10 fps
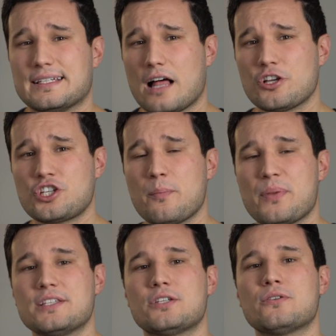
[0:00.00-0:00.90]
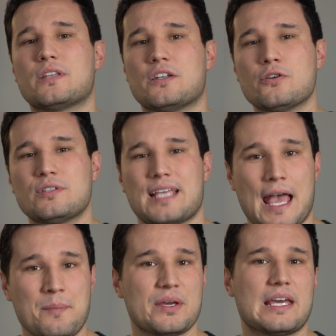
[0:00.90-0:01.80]
Now let's jump into the new
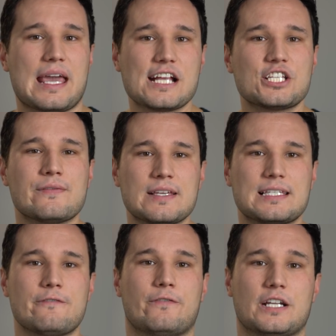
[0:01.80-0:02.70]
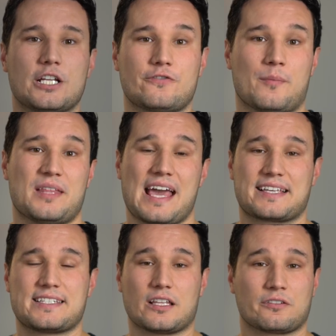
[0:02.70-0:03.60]
10-bit HEVC footage from the
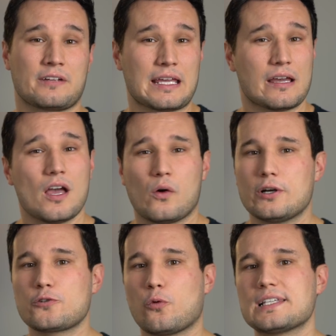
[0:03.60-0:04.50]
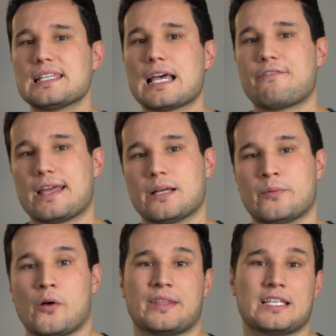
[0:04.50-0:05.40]
XT3, which wasn't
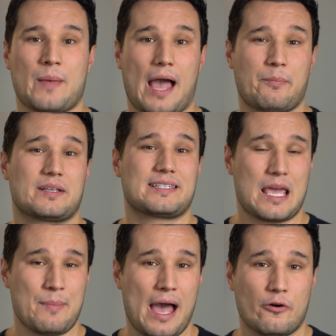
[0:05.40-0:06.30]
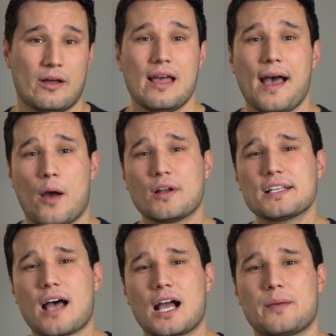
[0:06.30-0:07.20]
available when these MacBooks came out. I want
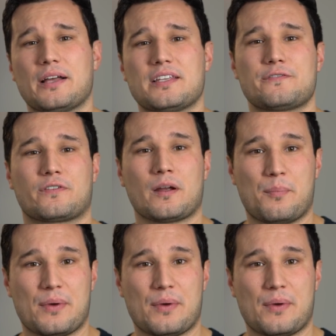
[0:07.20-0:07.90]
to talk about this for a